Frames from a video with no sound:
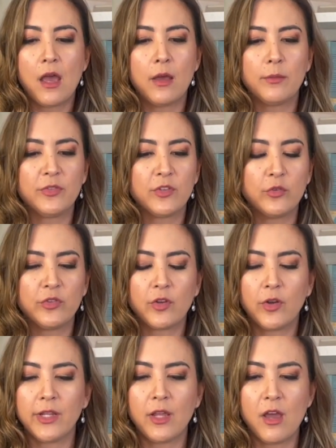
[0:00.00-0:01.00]
So
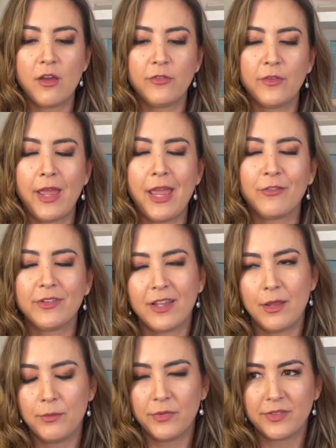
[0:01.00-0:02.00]
starting off, every
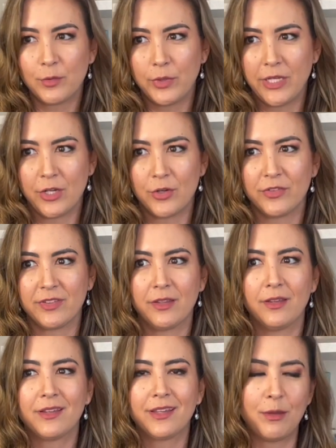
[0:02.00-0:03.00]
time someone hears
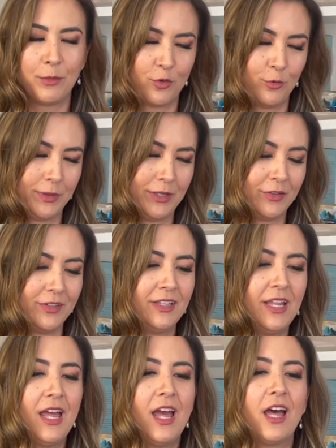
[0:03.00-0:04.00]
chemical peel,